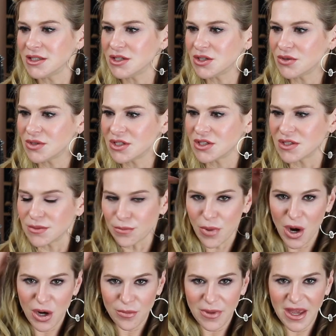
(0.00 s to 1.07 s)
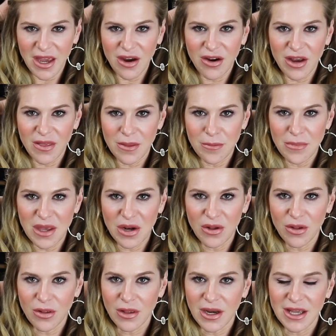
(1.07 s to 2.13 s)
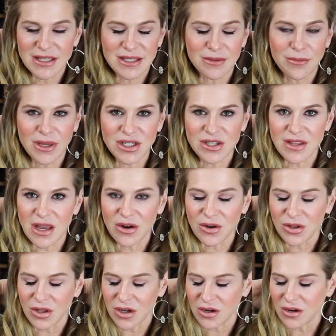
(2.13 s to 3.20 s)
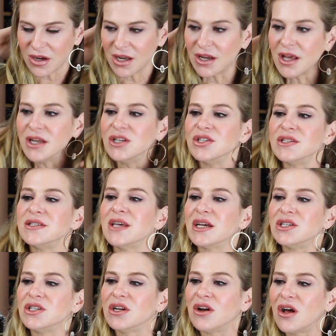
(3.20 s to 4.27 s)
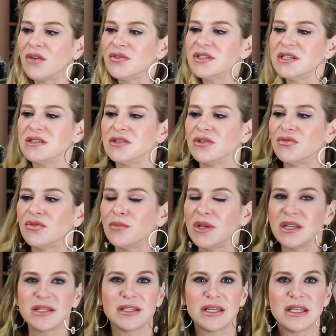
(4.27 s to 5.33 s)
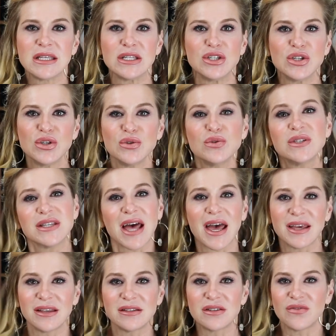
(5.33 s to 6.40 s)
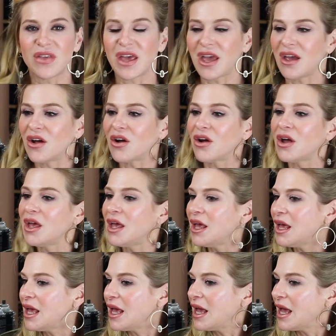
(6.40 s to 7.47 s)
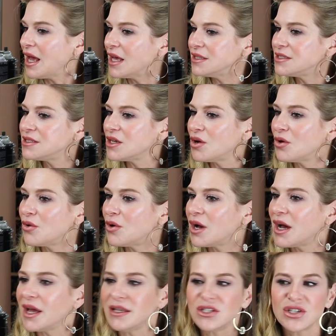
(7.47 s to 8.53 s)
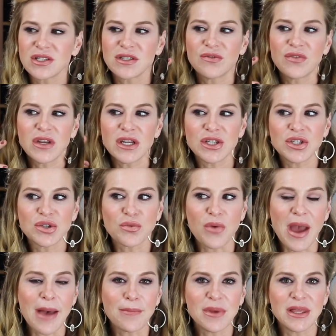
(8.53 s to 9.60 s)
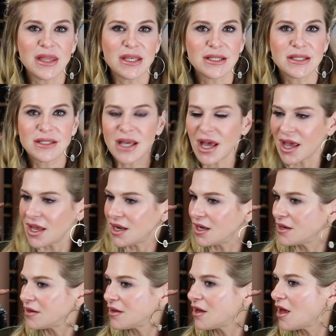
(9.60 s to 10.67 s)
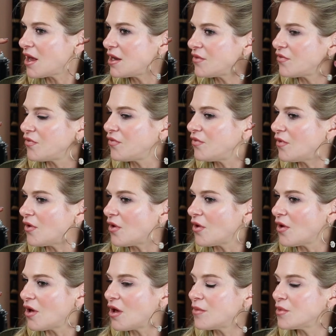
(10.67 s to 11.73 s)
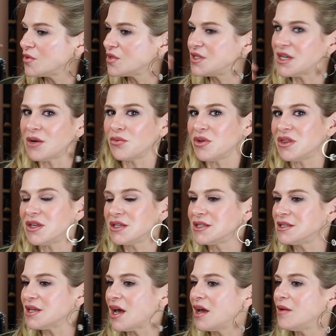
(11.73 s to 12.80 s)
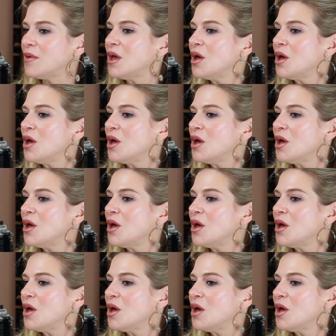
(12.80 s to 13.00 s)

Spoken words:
to do is just part my hair in the middle, and I didn't mention that earlier, and kind of just section it off. It's easier for me to see the two sides of the hair. And so I just finished wrapping this side and kind of almost done with this side.